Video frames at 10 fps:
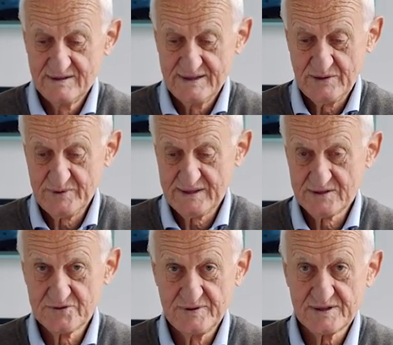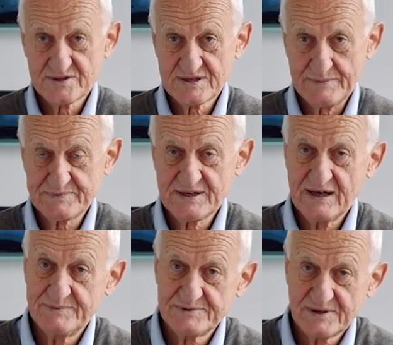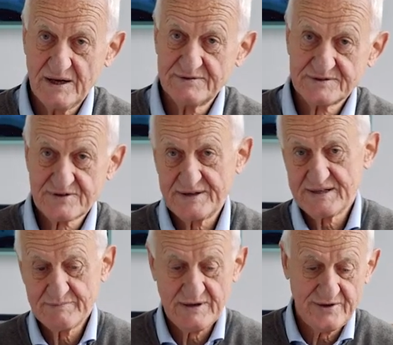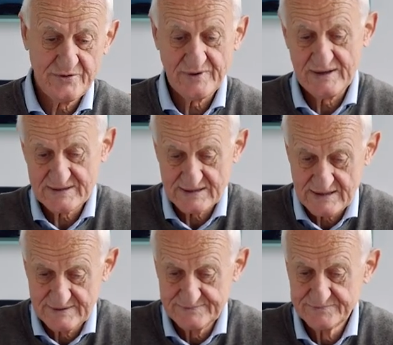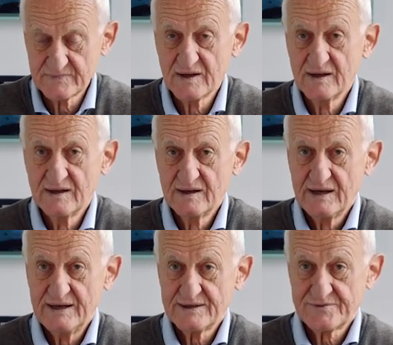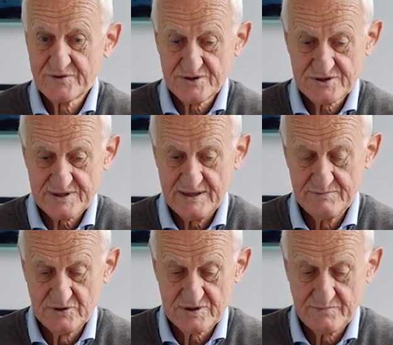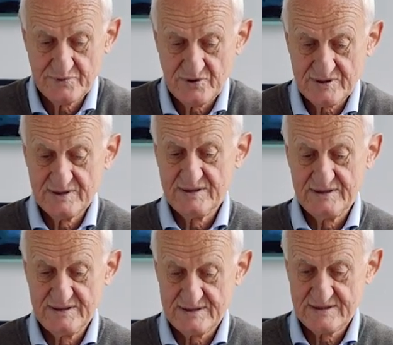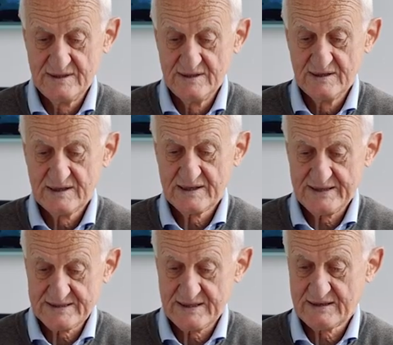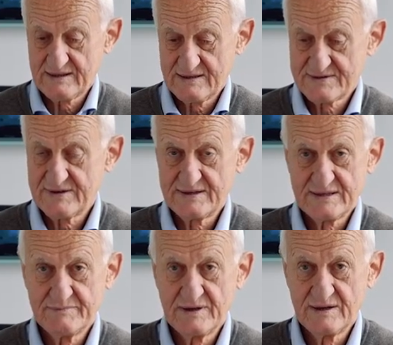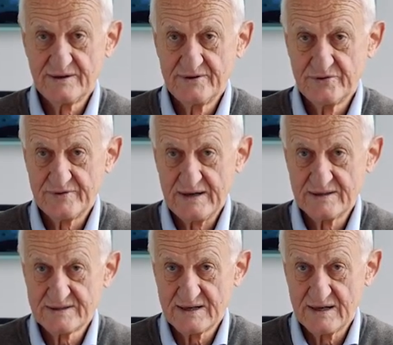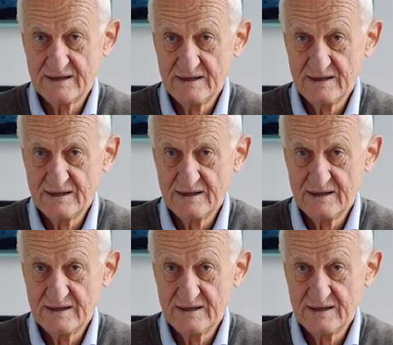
Now we get to the subtypes of trigeminal neuralgia. And the first and most important is classical trigeminal neuralgia.